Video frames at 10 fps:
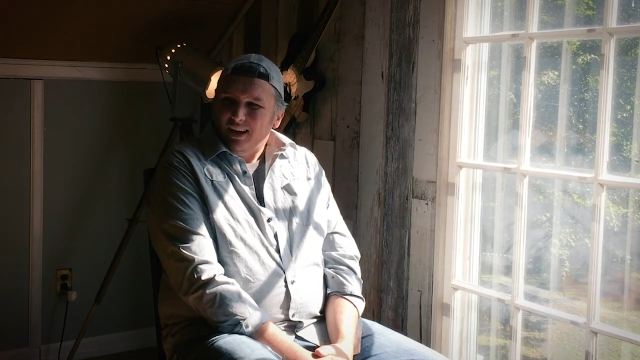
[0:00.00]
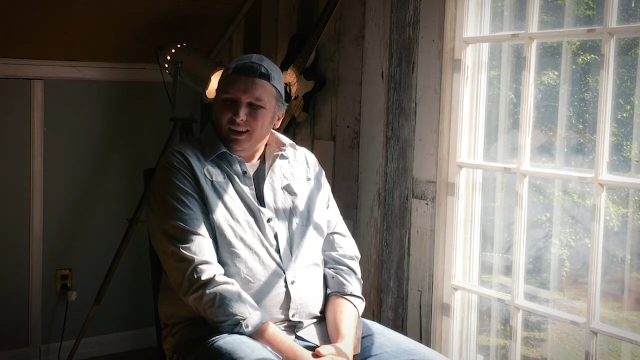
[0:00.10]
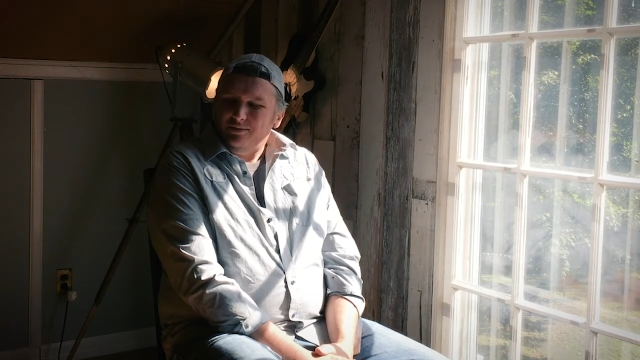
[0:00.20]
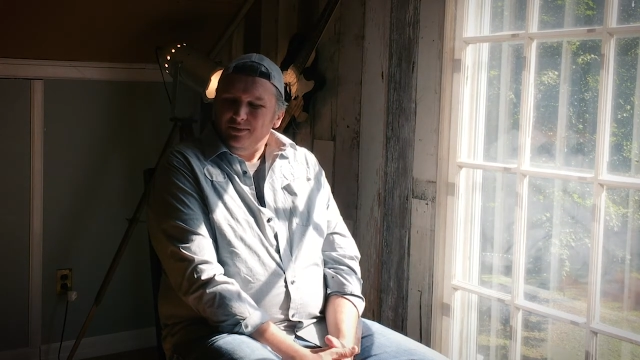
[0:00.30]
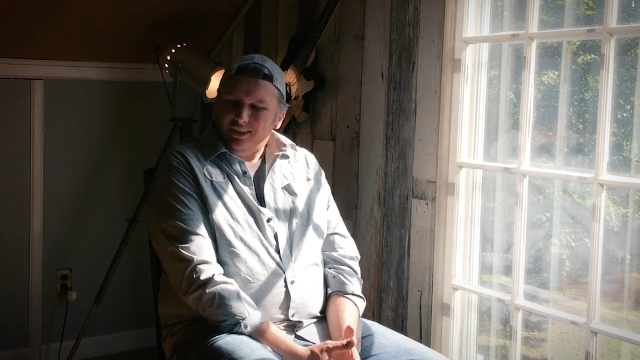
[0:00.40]

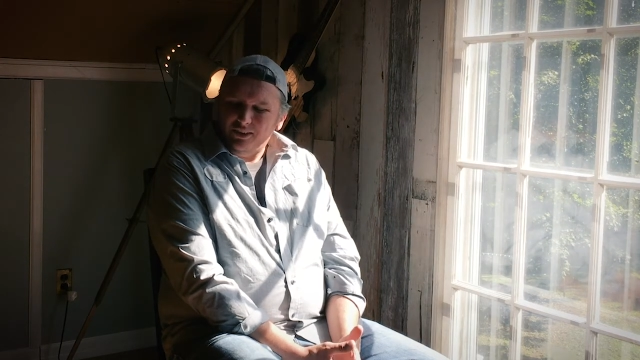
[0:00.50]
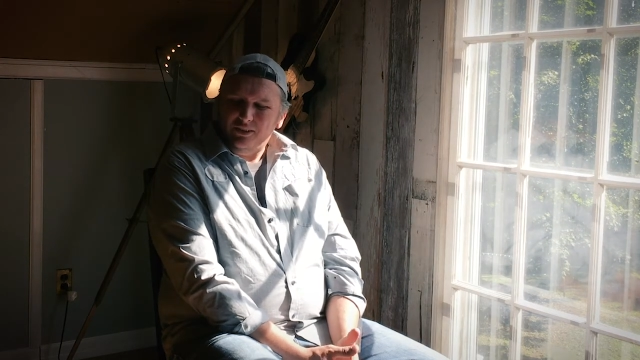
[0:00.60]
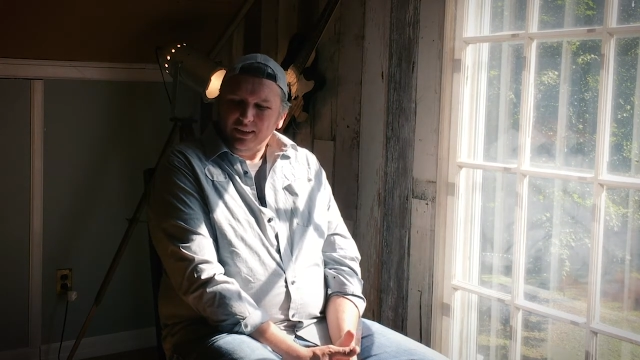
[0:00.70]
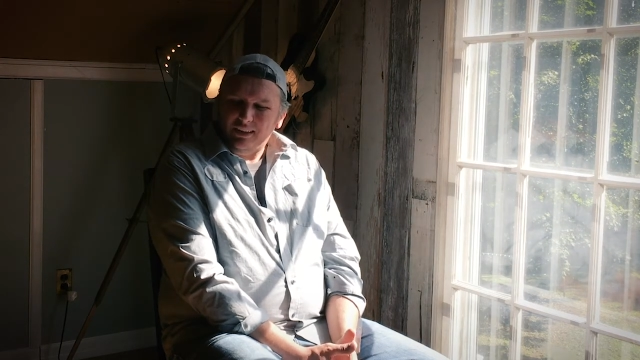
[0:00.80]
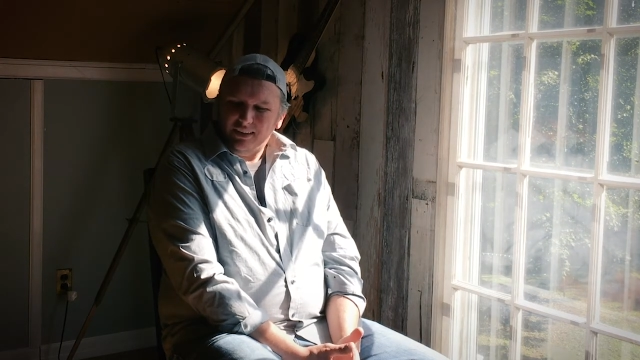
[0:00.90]
I've
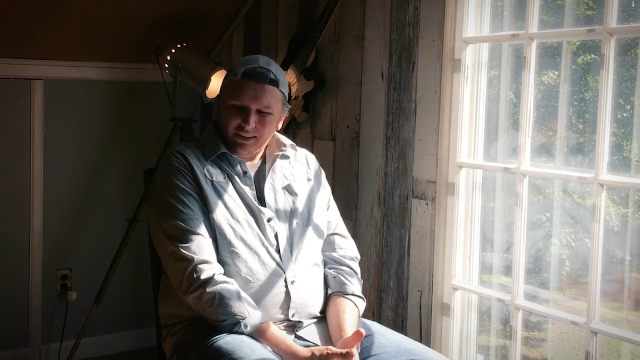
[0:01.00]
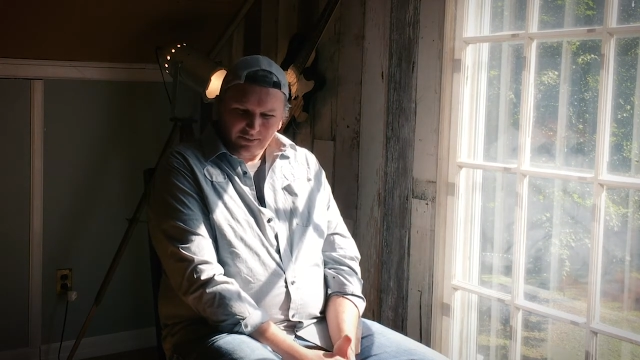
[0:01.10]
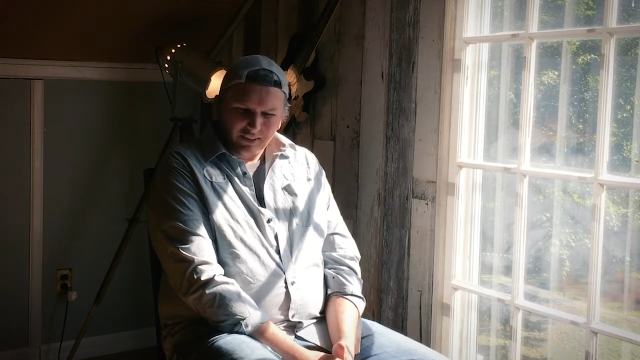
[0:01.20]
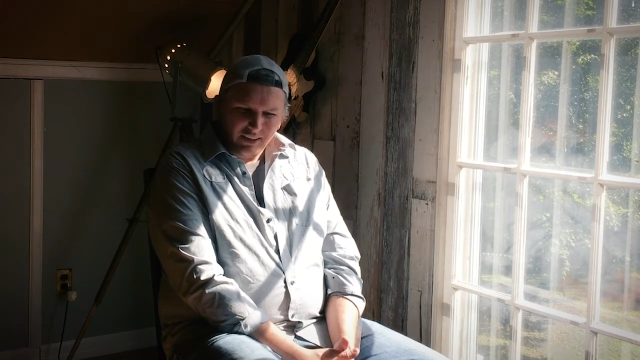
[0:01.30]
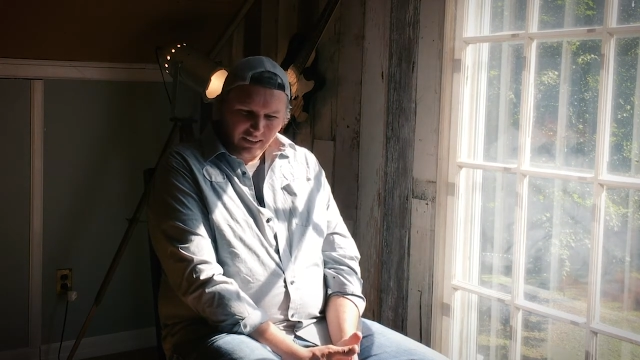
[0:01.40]
literally
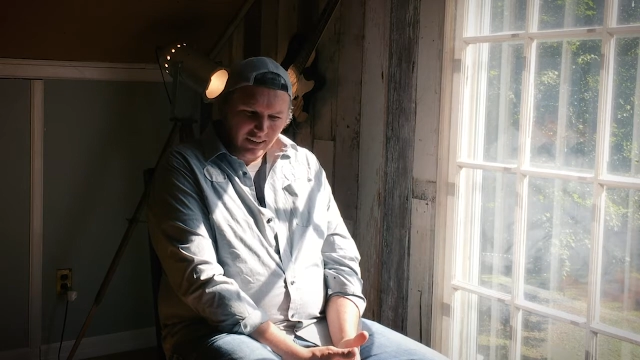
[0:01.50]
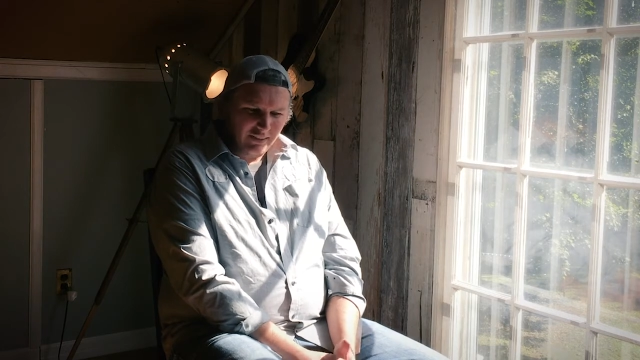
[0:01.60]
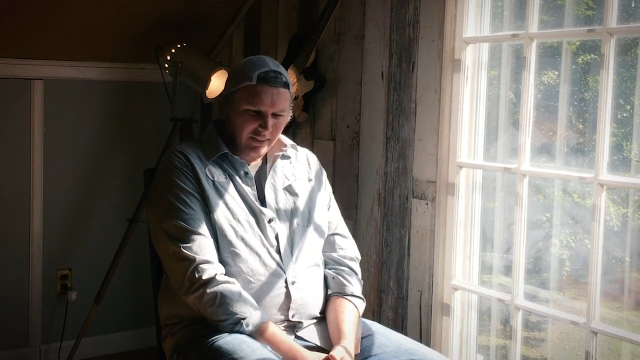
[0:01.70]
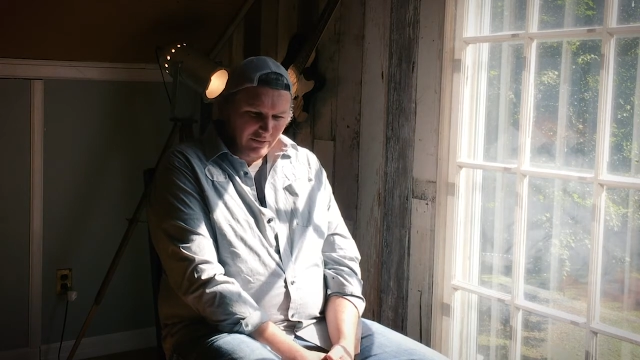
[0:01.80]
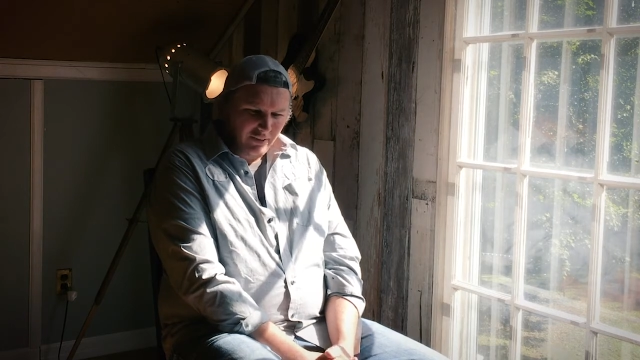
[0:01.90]
lived in a
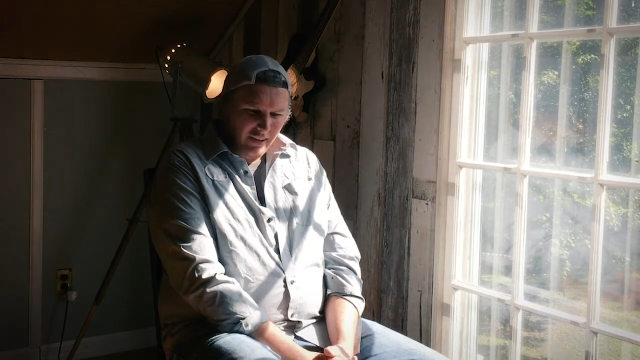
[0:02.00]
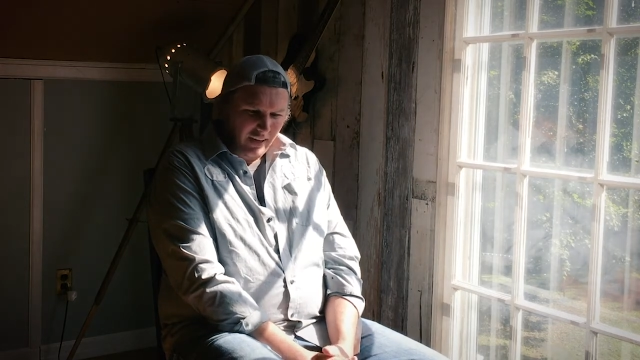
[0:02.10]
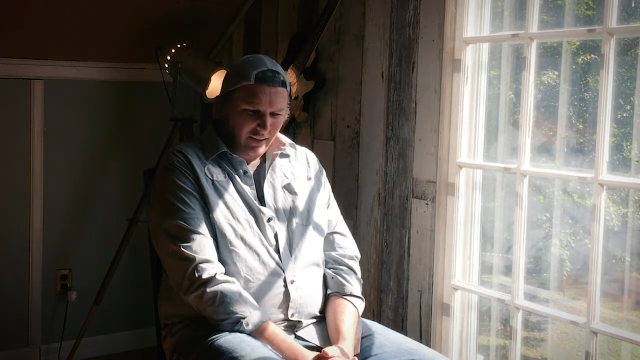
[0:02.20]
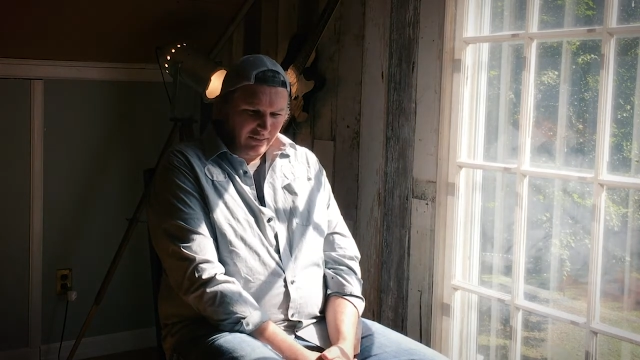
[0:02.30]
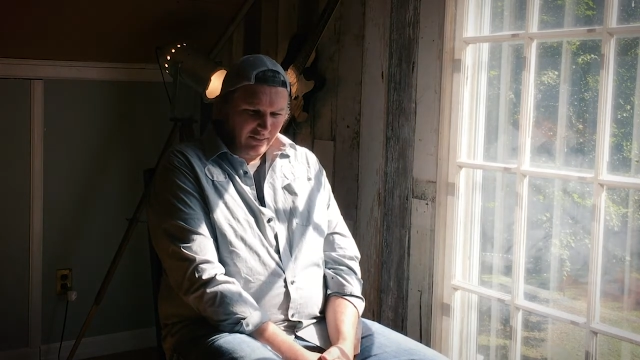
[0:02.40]
dozen different
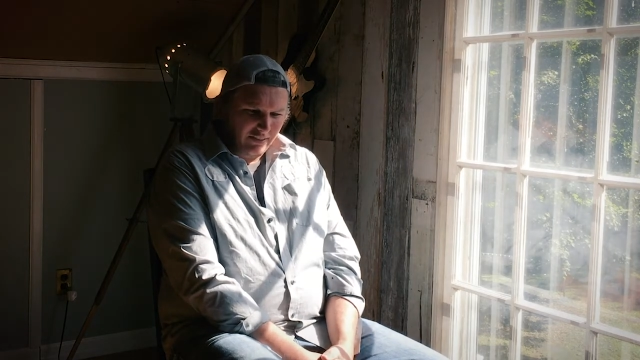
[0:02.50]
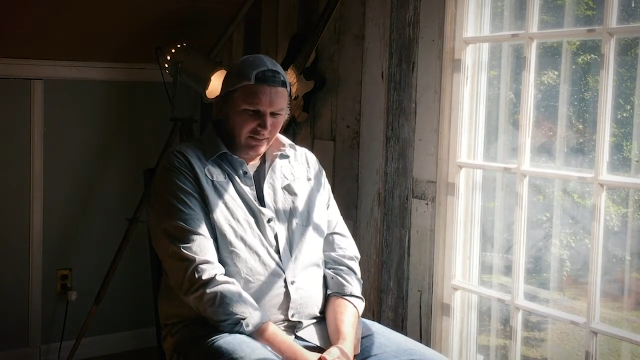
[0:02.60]
towns